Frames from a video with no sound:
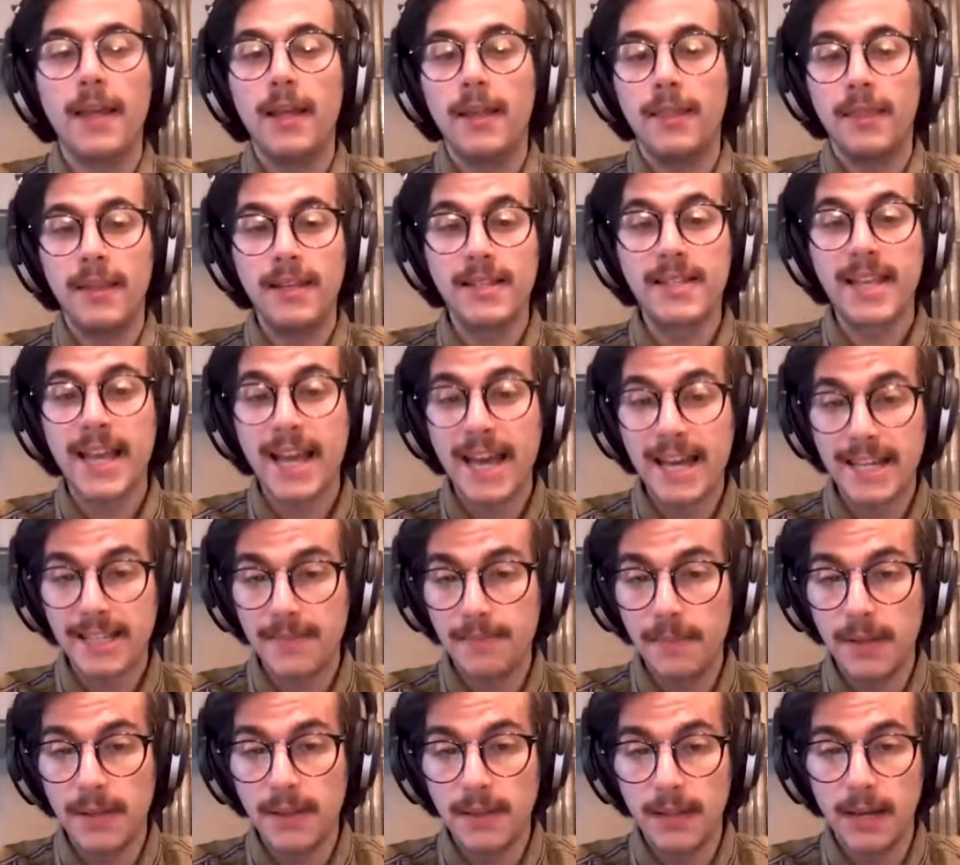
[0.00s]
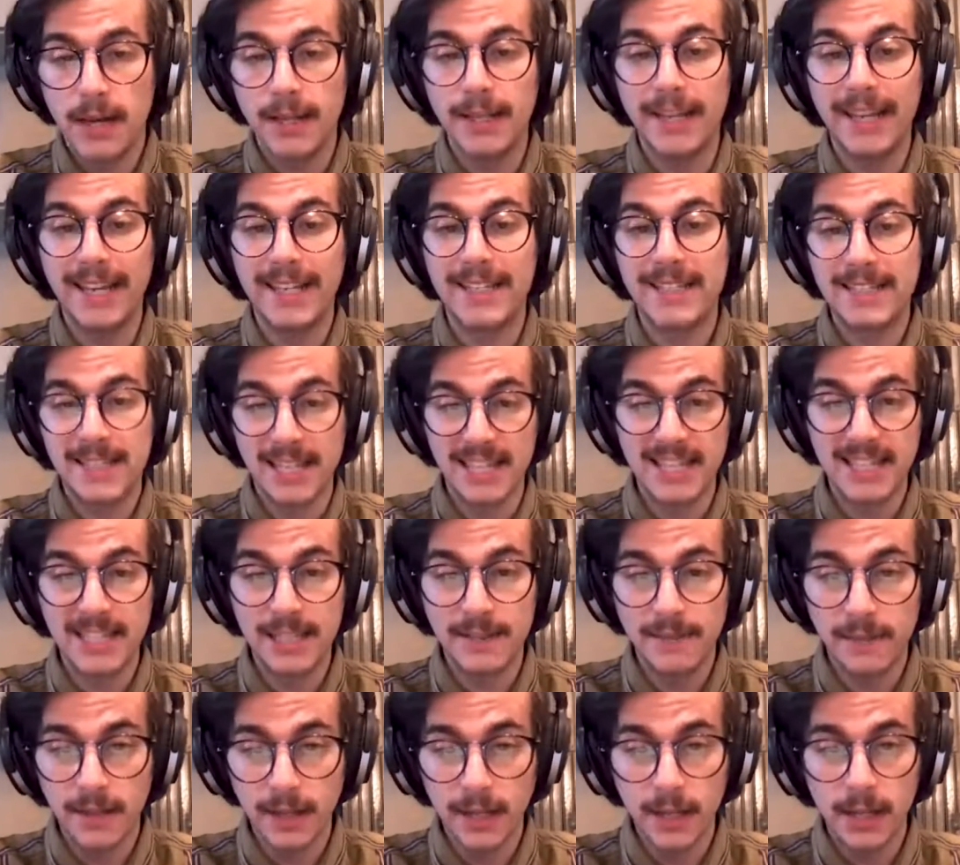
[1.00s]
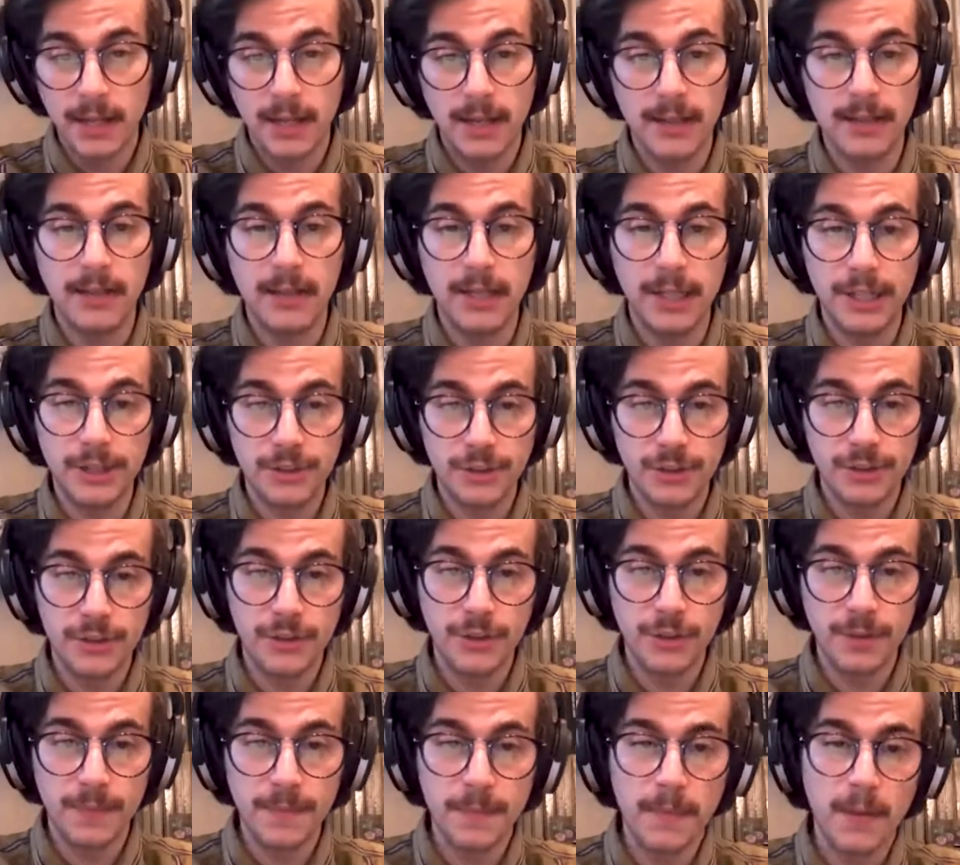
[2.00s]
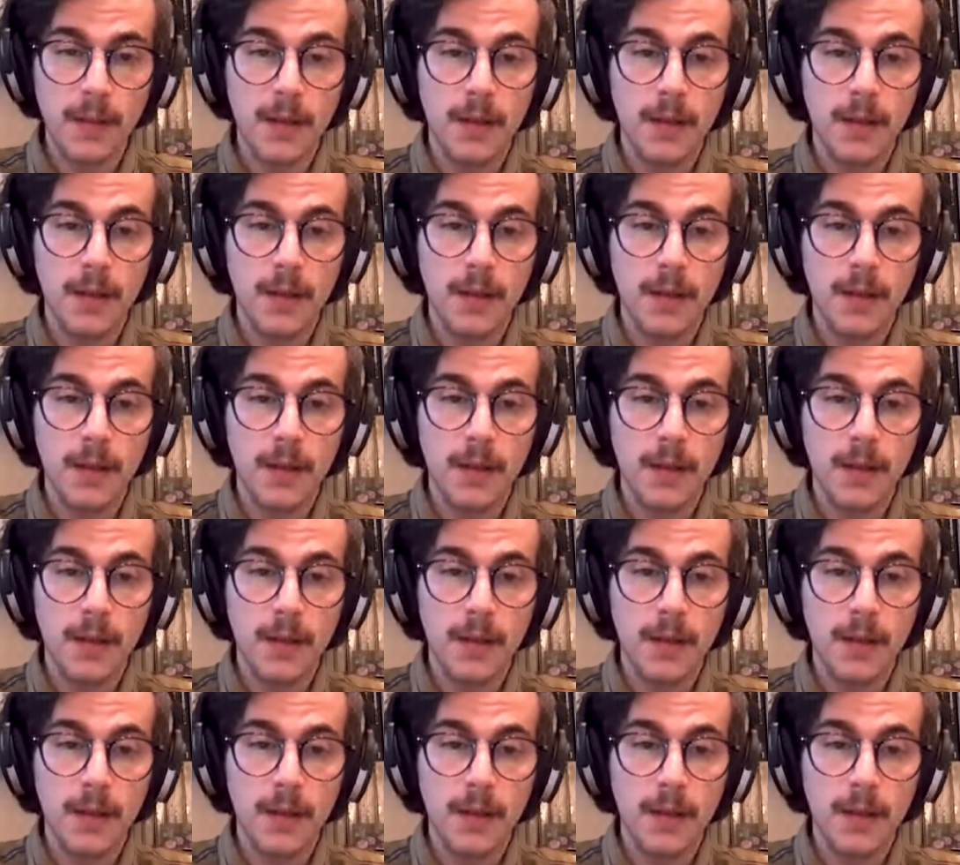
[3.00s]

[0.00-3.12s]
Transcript: This has been done extensively in the literature,